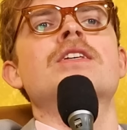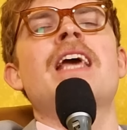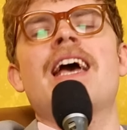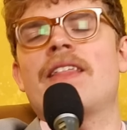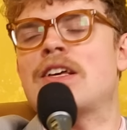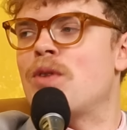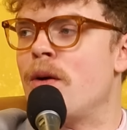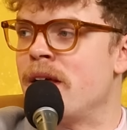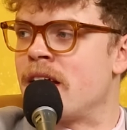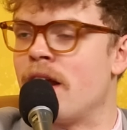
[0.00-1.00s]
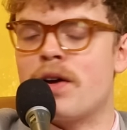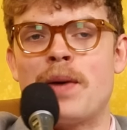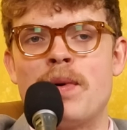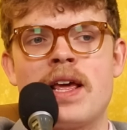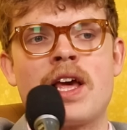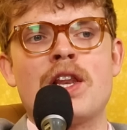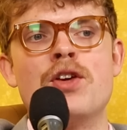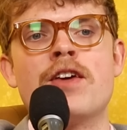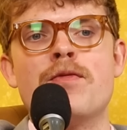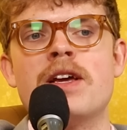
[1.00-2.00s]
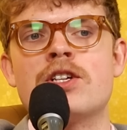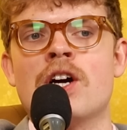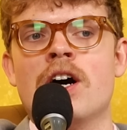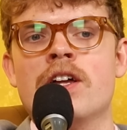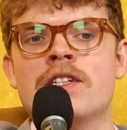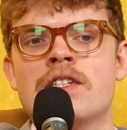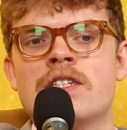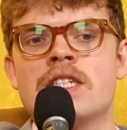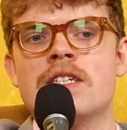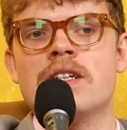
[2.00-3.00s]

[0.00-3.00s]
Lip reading: Yeah, that's what I mean. Can you give me a chance?